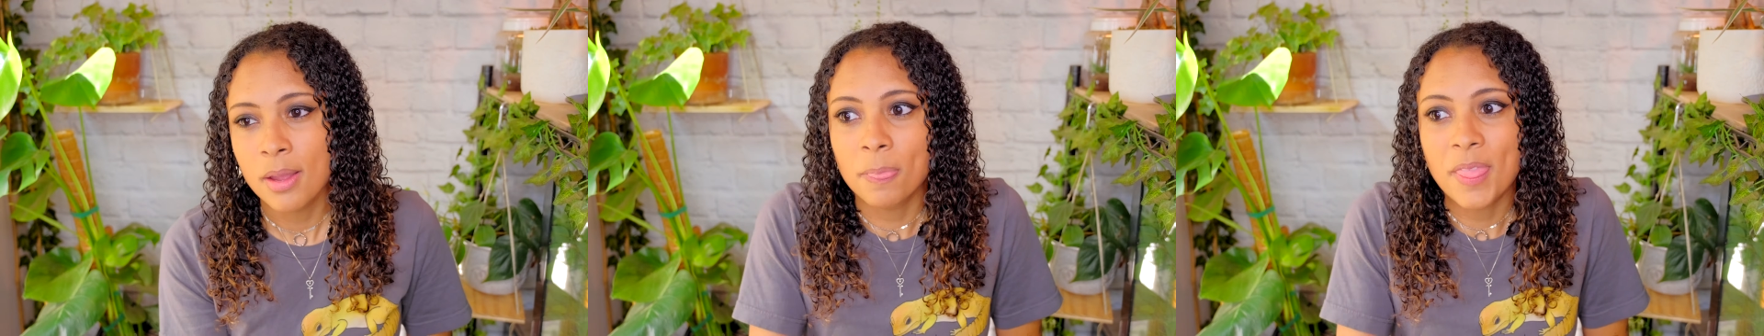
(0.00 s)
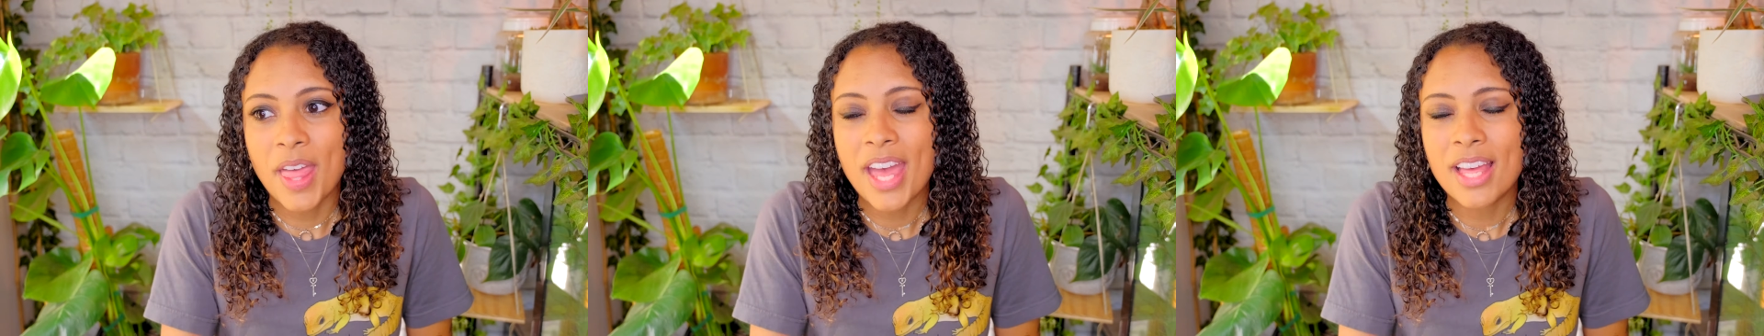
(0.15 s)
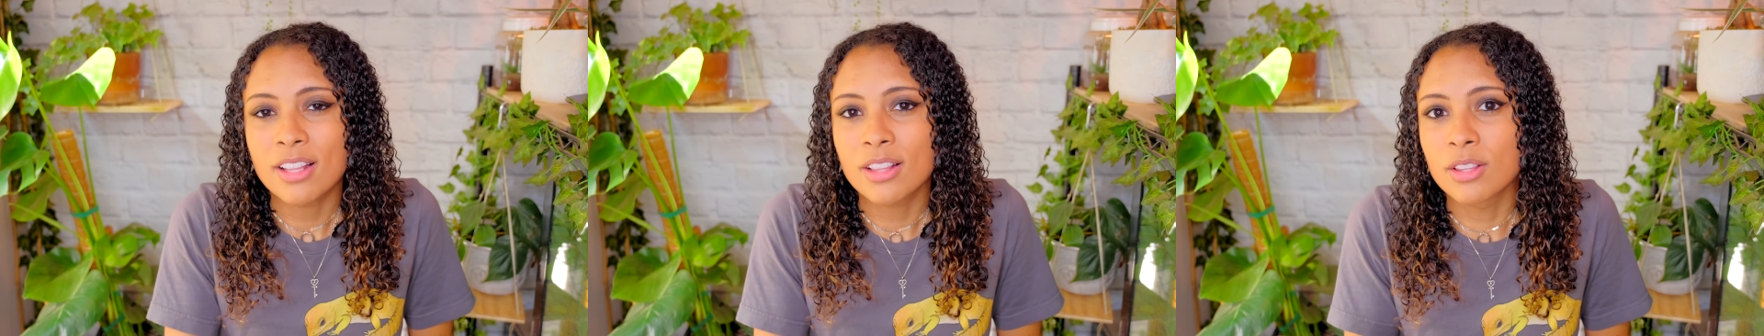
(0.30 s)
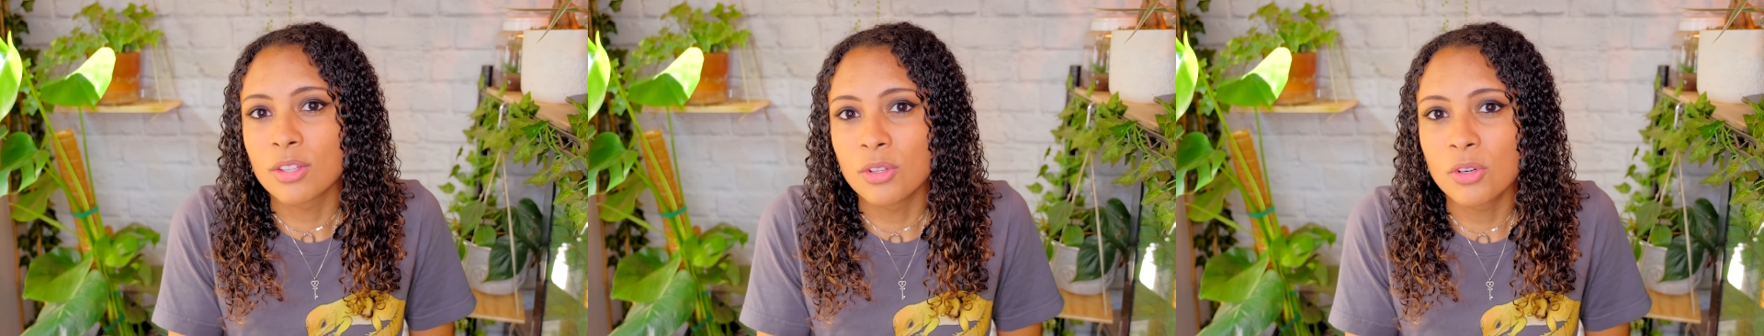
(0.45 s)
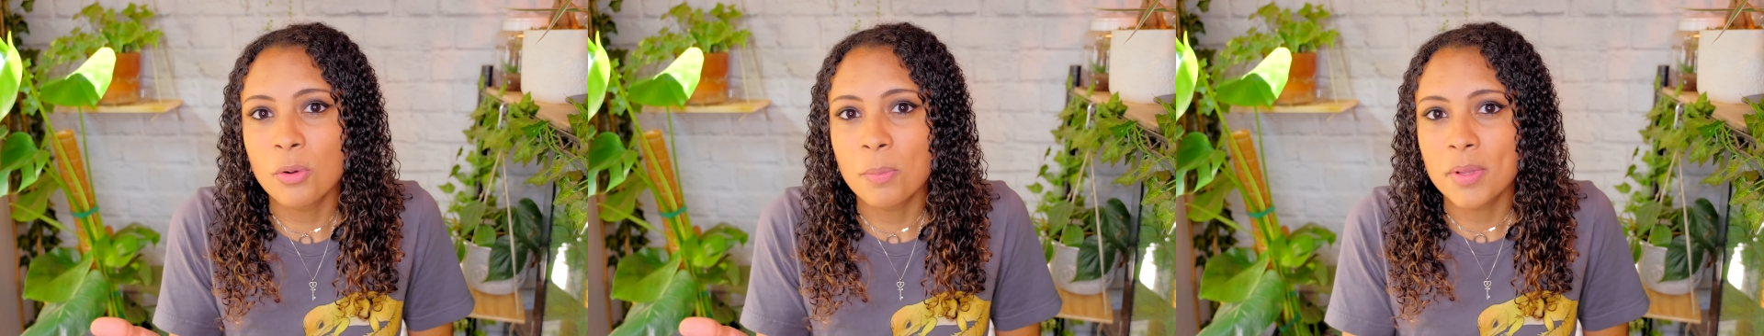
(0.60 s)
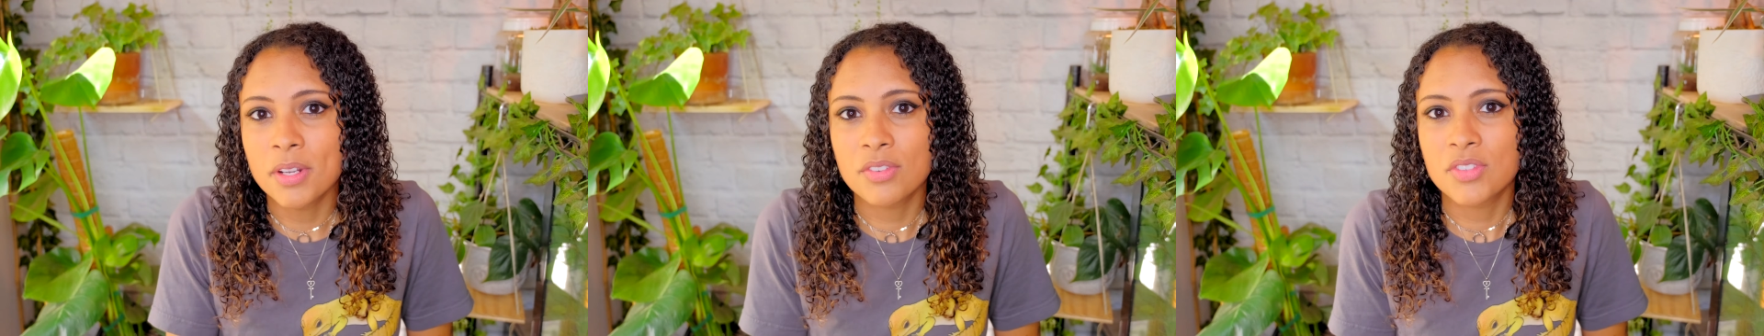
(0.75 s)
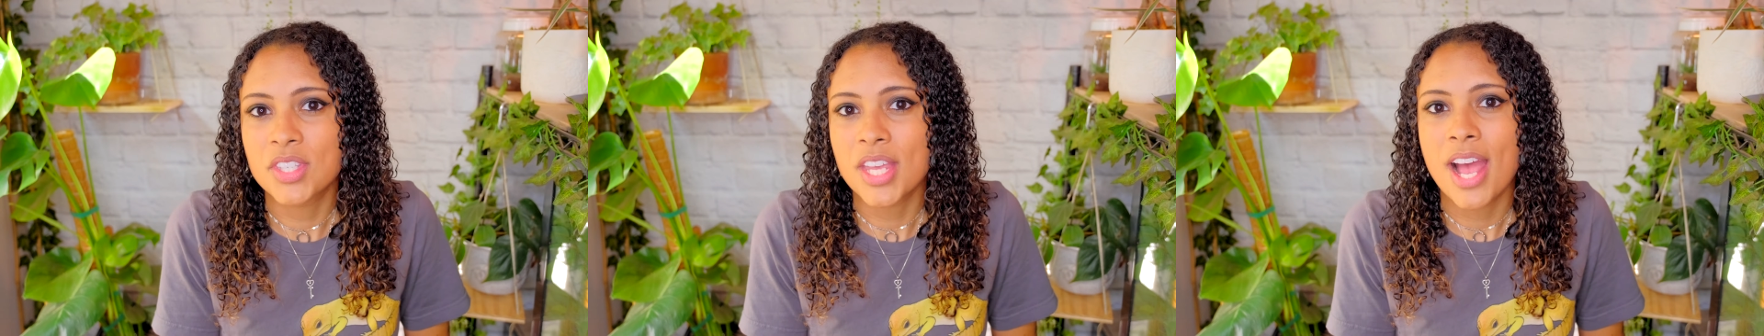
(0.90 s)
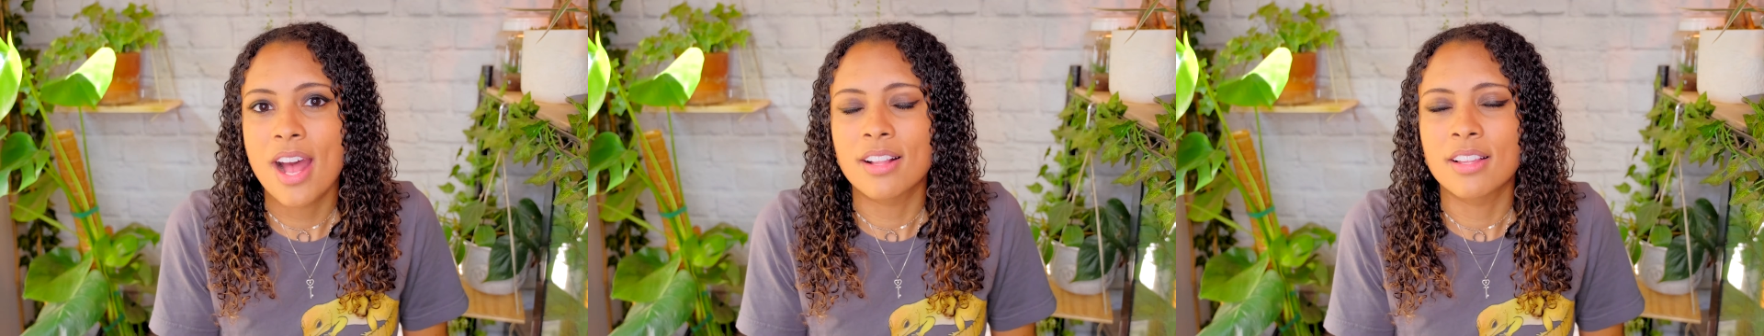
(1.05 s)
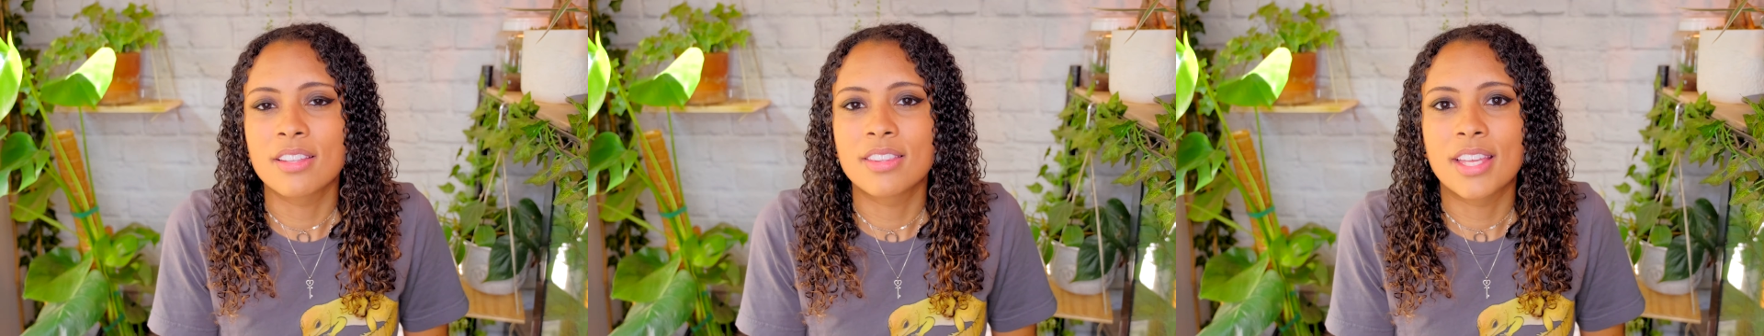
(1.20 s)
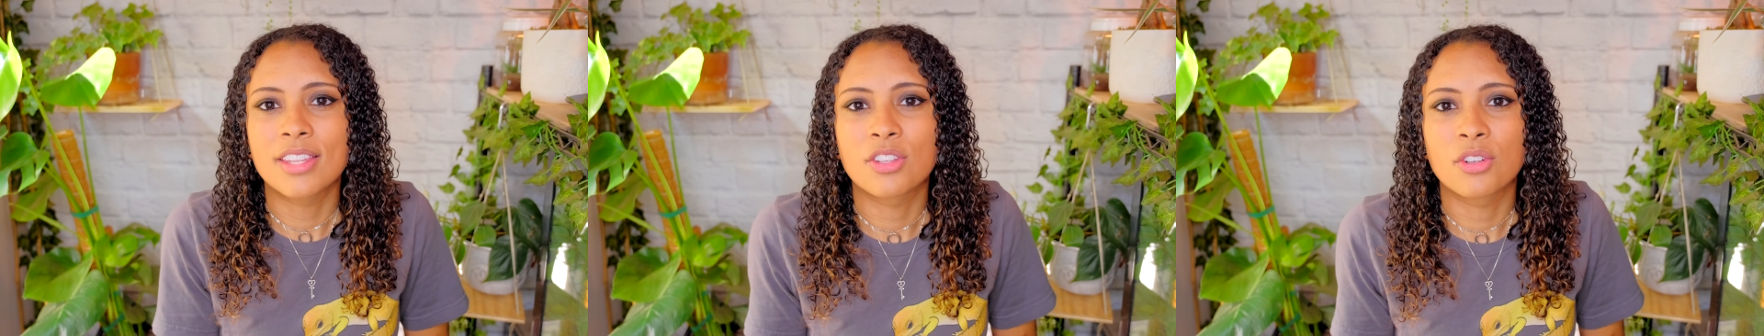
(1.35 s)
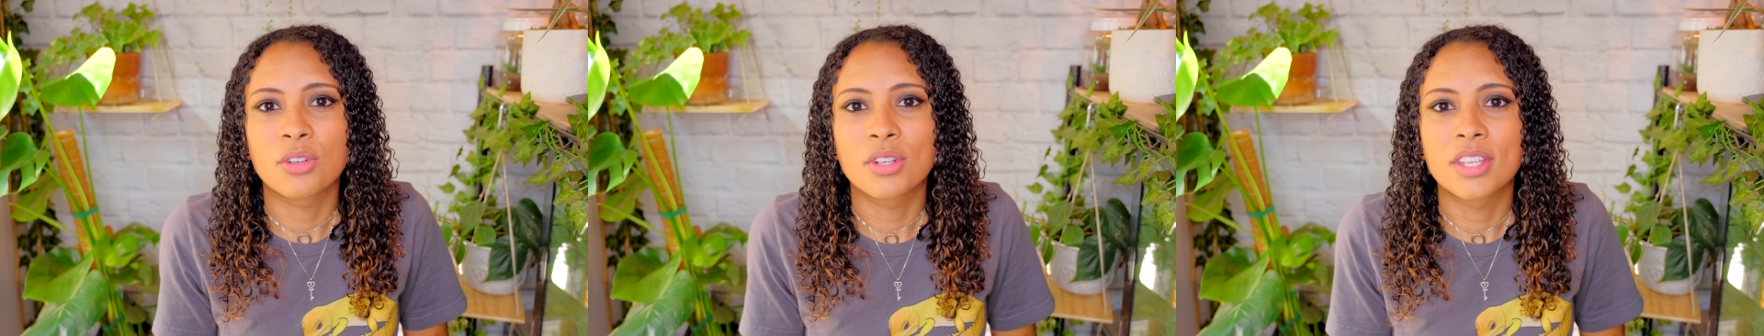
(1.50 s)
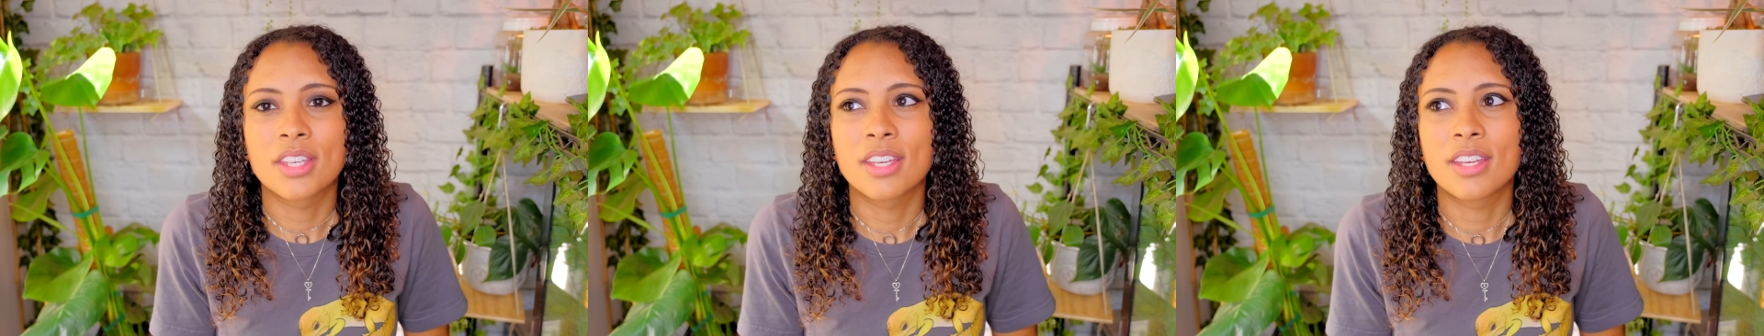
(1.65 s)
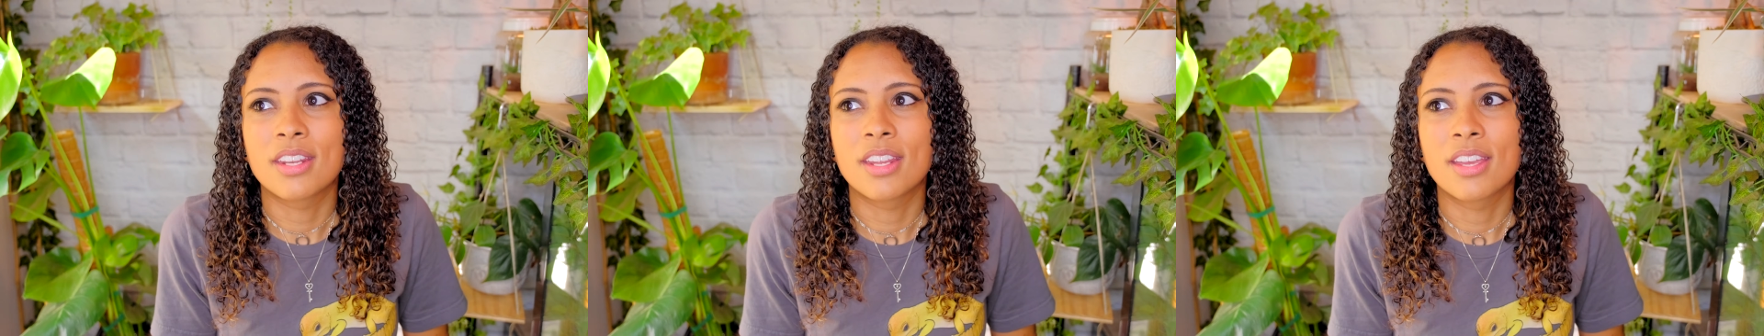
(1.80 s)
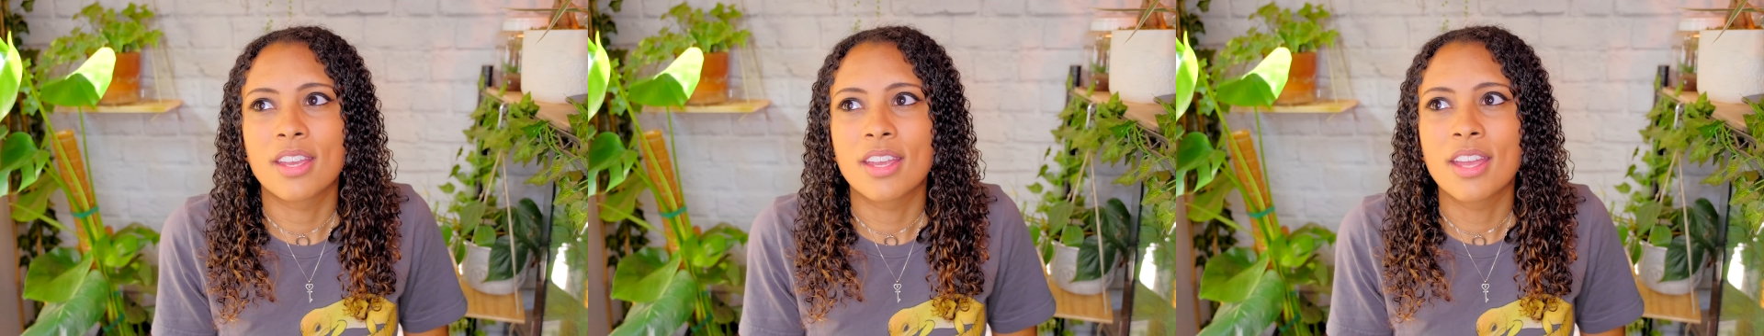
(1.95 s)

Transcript: that little bit of salad that they're getting